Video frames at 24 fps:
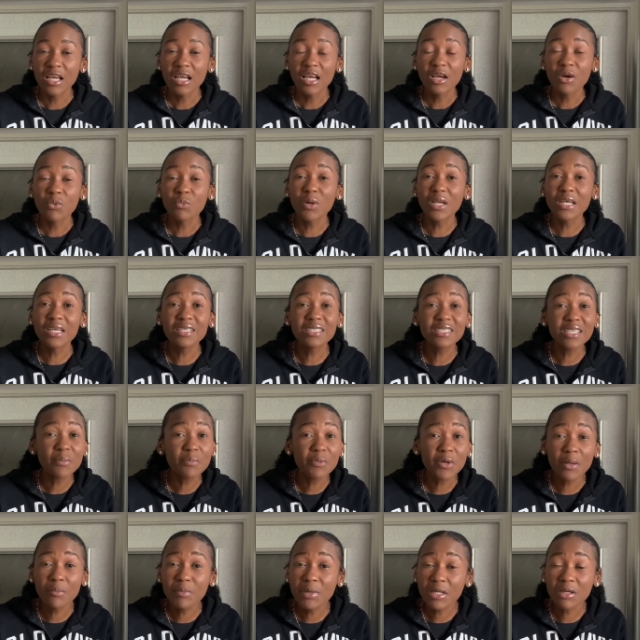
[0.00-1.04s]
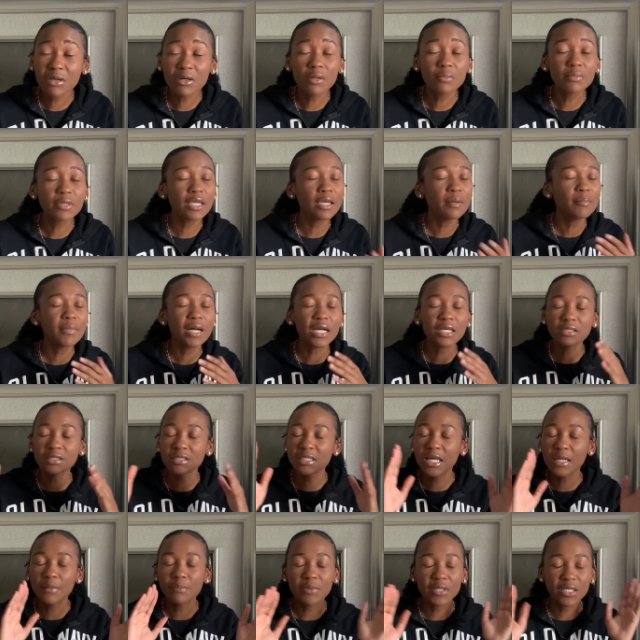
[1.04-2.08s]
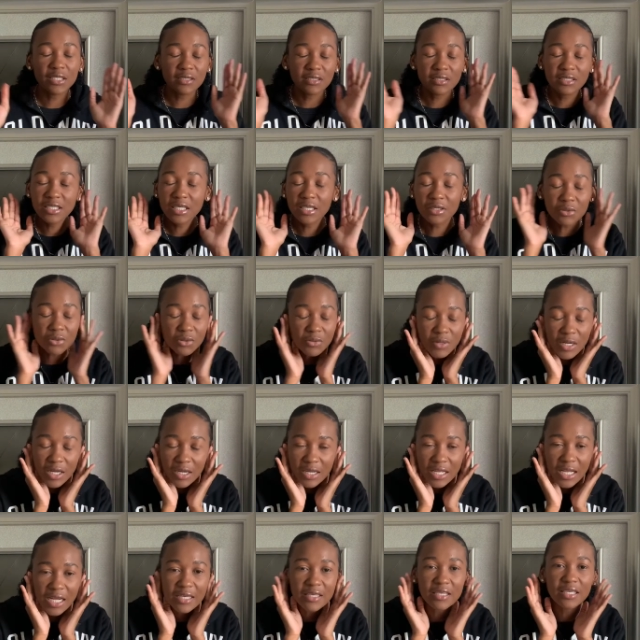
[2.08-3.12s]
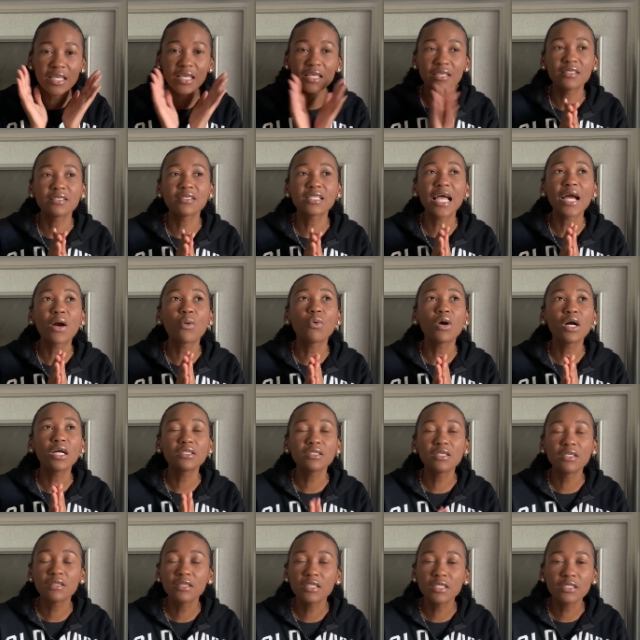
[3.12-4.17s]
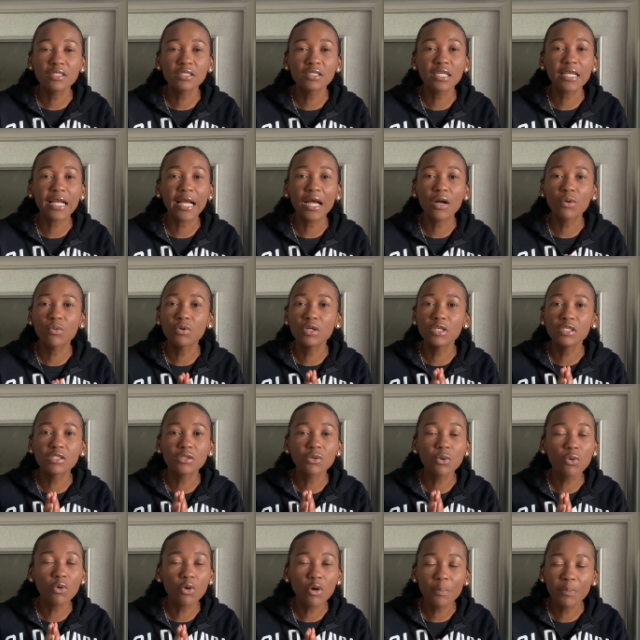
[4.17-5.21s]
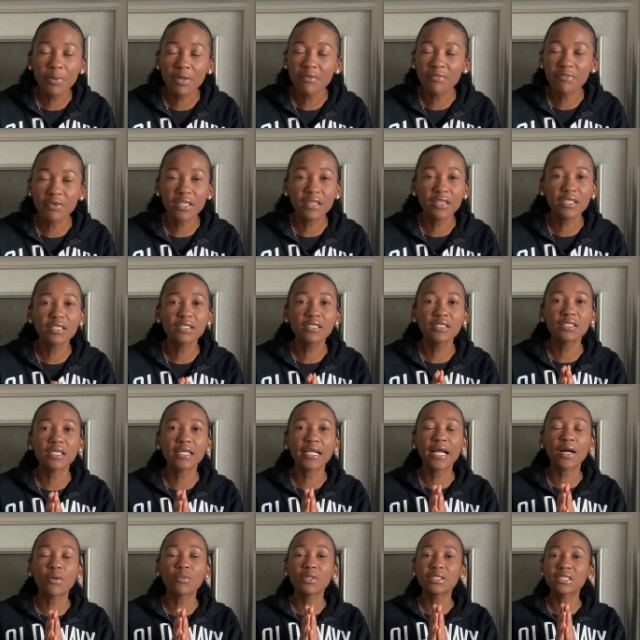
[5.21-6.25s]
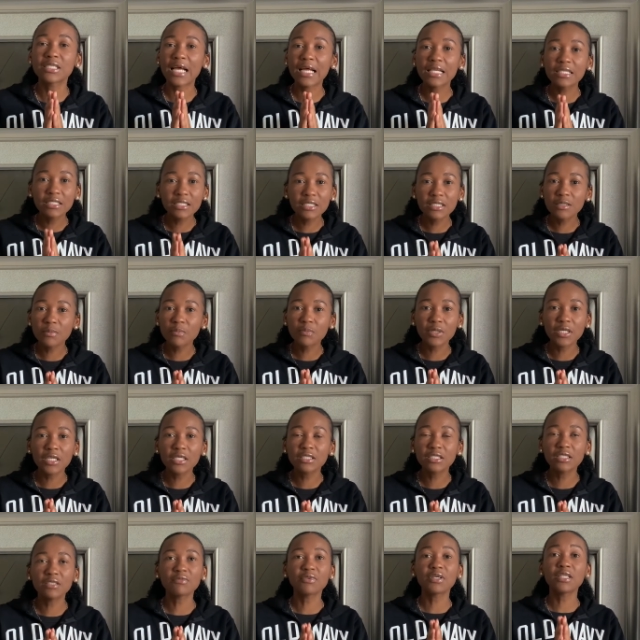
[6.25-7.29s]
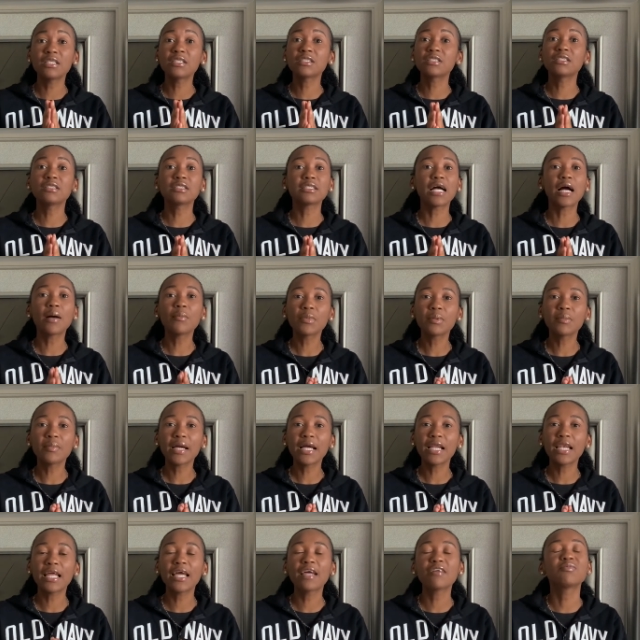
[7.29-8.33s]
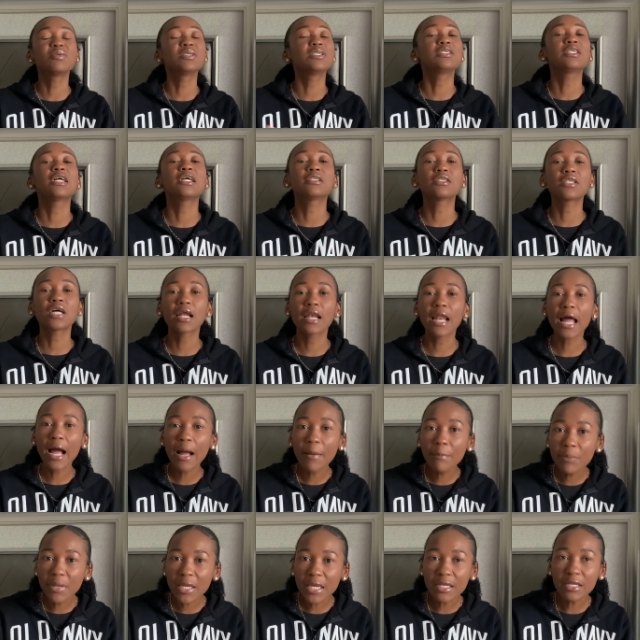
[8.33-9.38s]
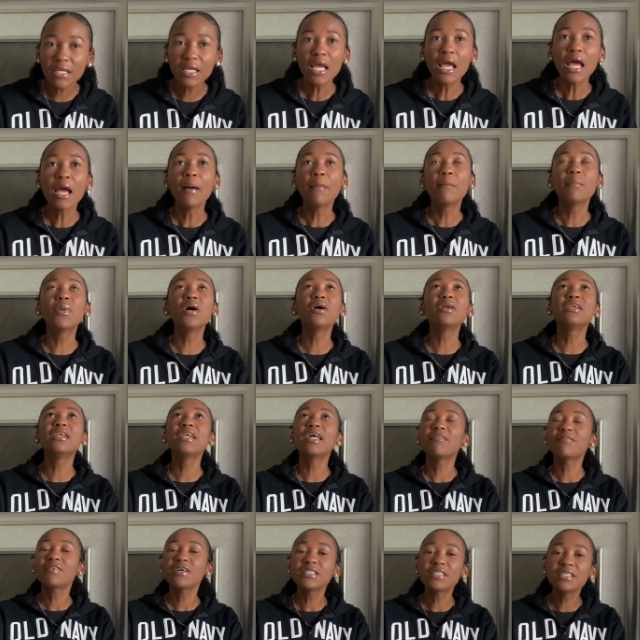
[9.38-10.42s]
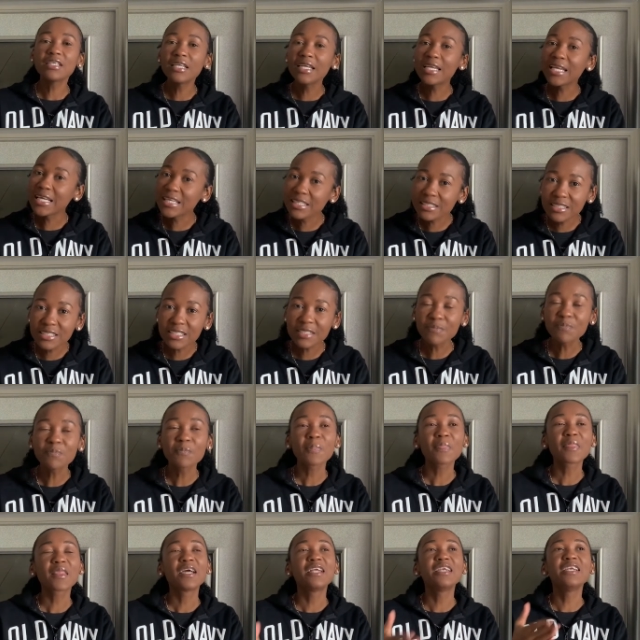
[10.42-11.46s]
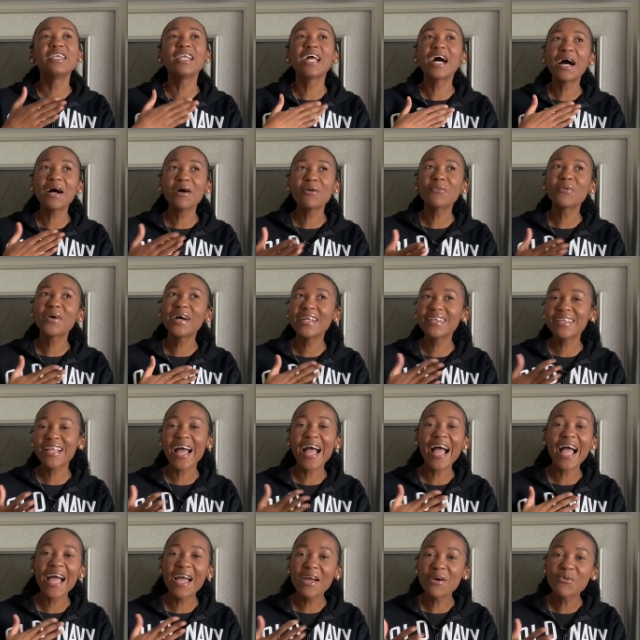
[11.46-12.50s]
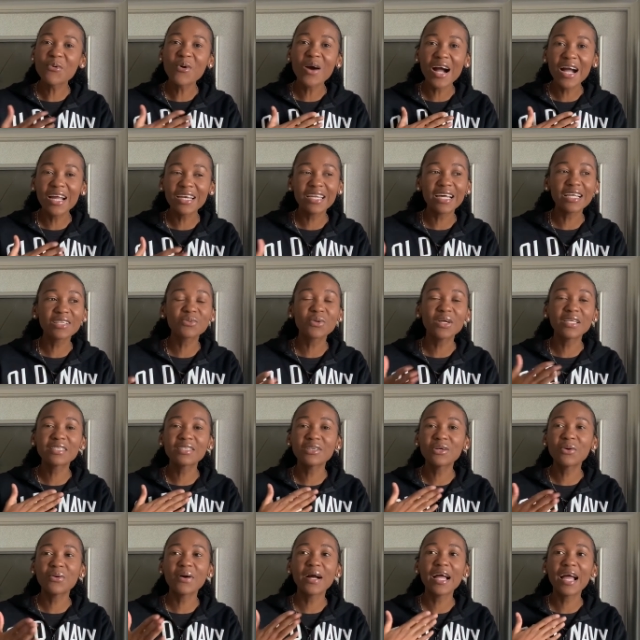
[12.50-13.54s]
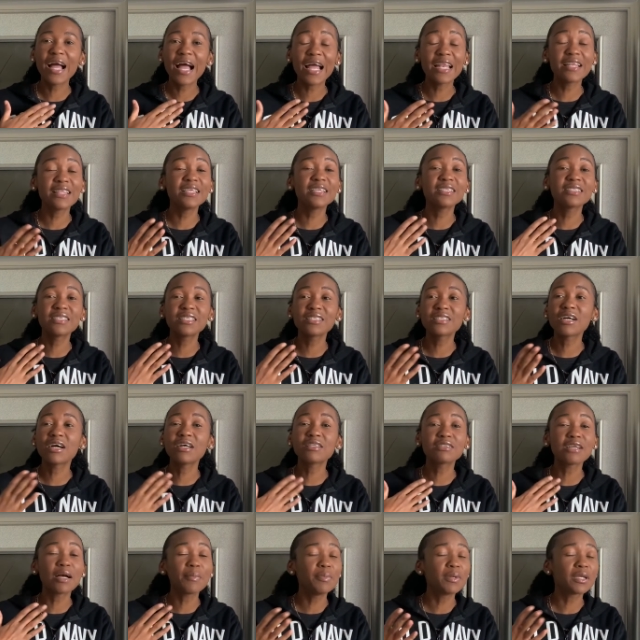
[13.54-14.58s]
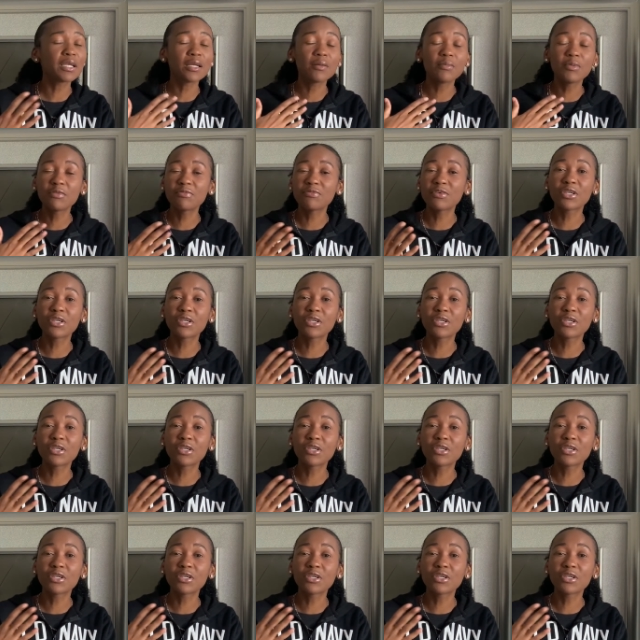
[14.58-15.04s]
When disappointment come, get back to that place. Say, you know what, God, yes, I wanted this thing. I was hoping for this thing. I was anticipating for this things happening in my life, but it has not happened. But nevertheless, not what I want, not what, oh, I, and this is also applicable for